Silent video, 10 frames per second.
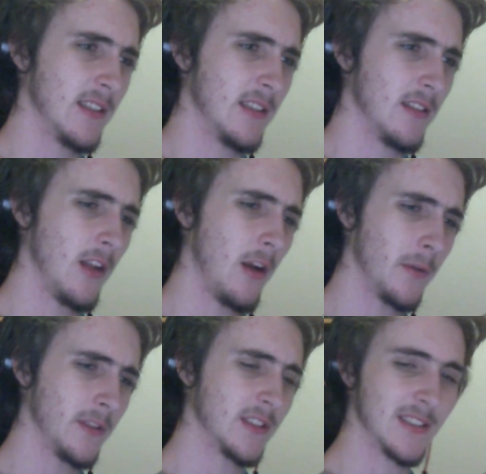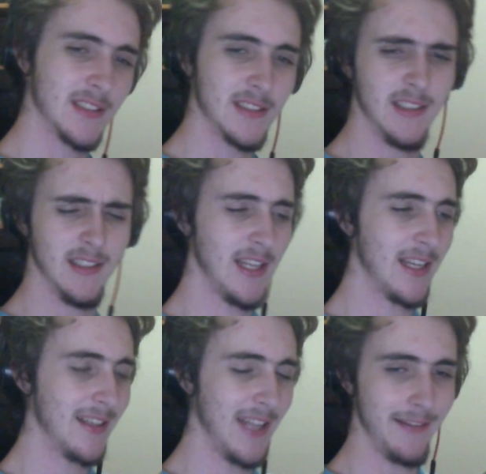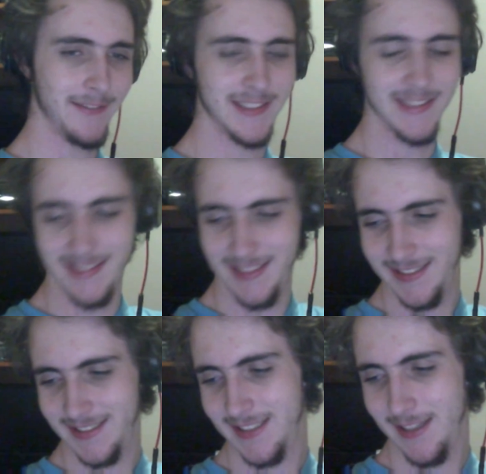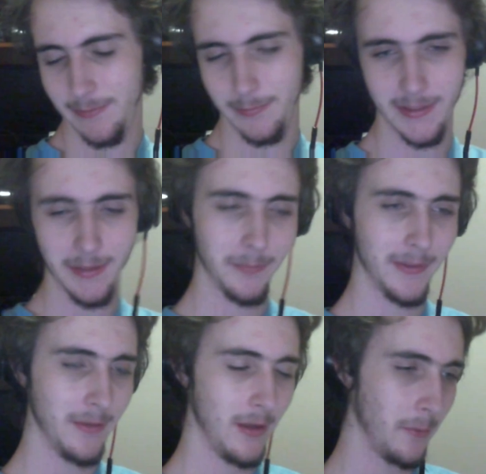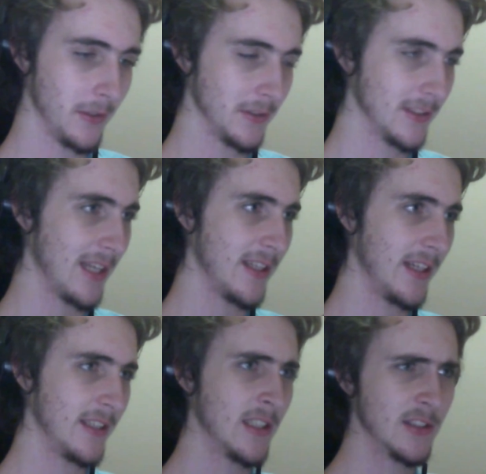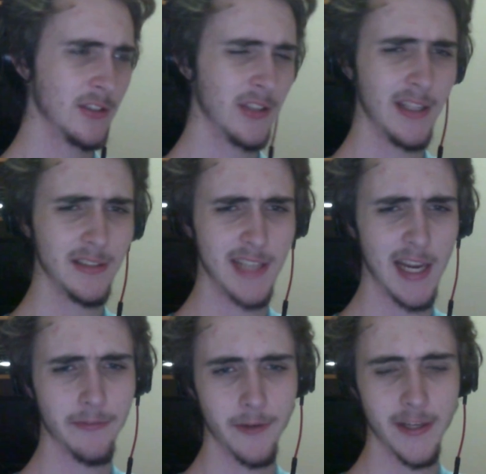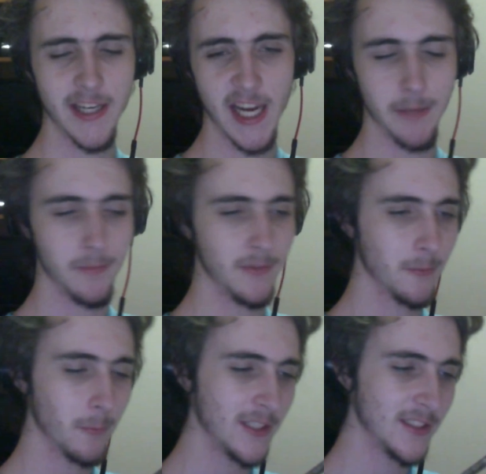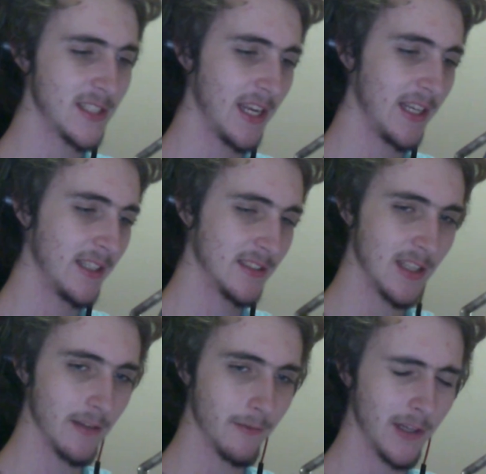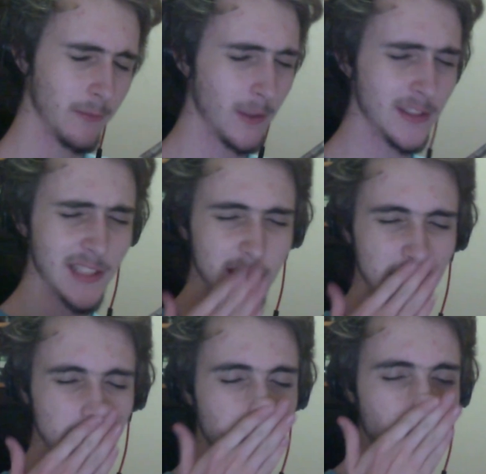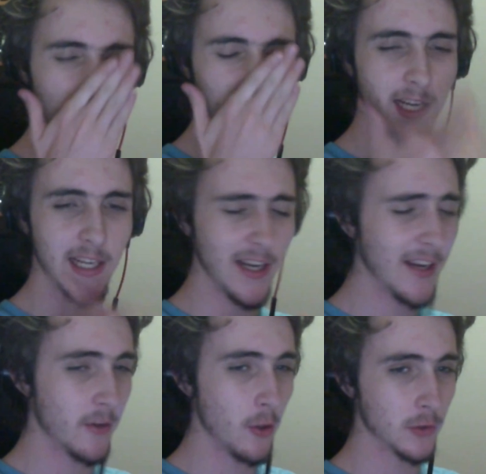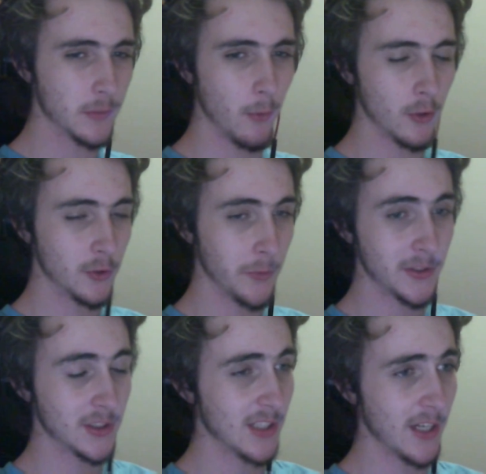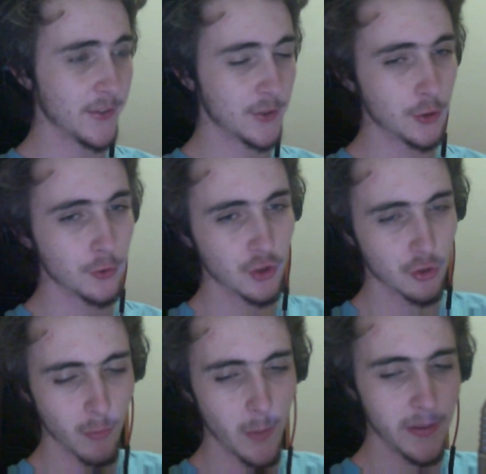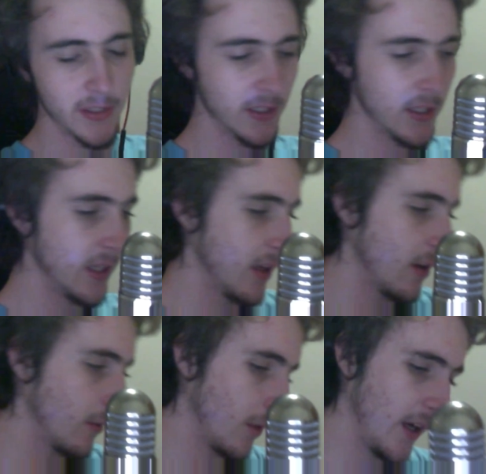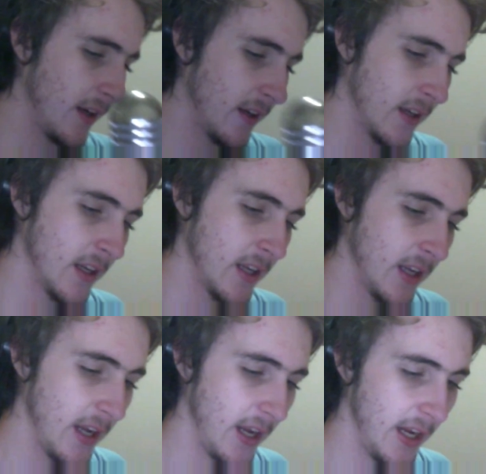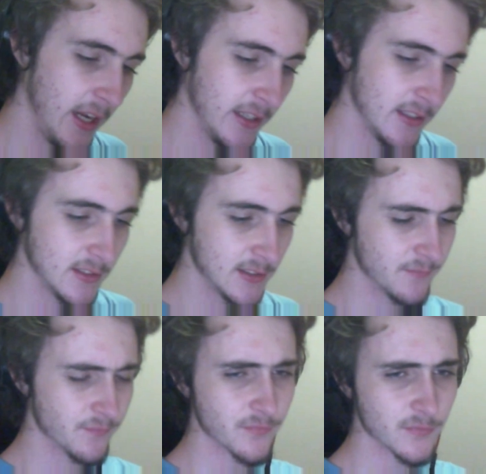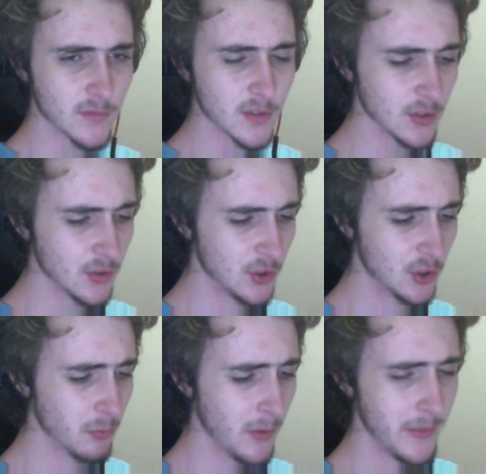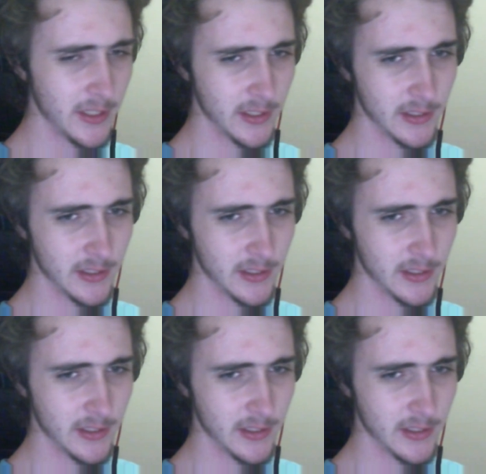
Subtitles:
Lawrence like left and stuff. Well, Saturday. So then day 3 came, Wednesday stuff, right? Wednesday's sport day, and I had no sport, so I decided to choose swimming, right? And swimming,